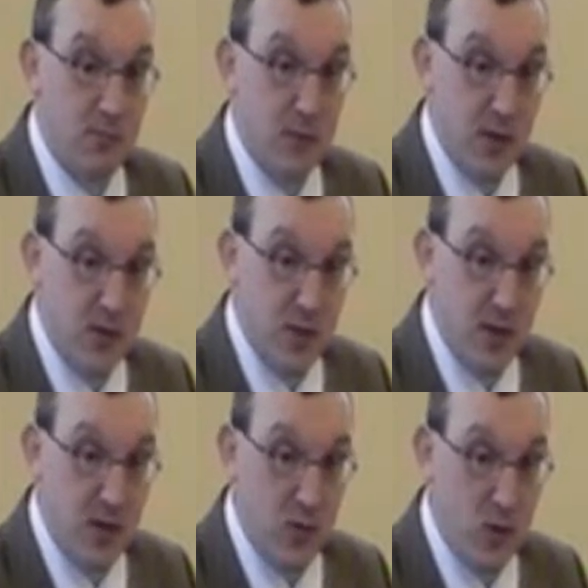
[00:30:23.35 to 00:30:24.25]
1
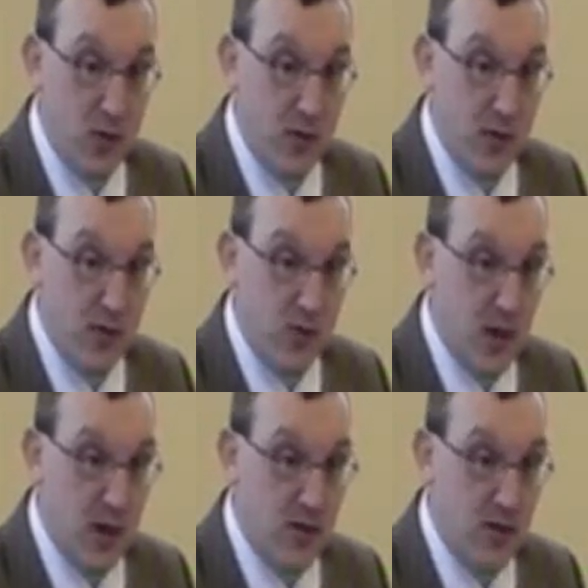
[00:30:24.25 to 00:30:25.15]
Peter 1 verse
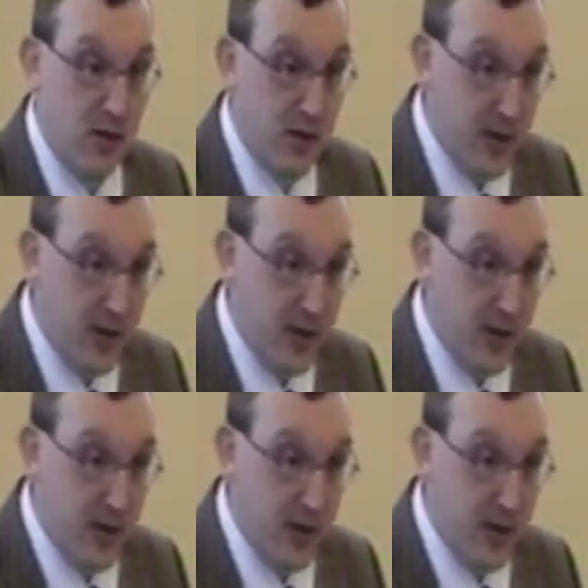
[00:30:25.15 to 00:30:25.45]
12.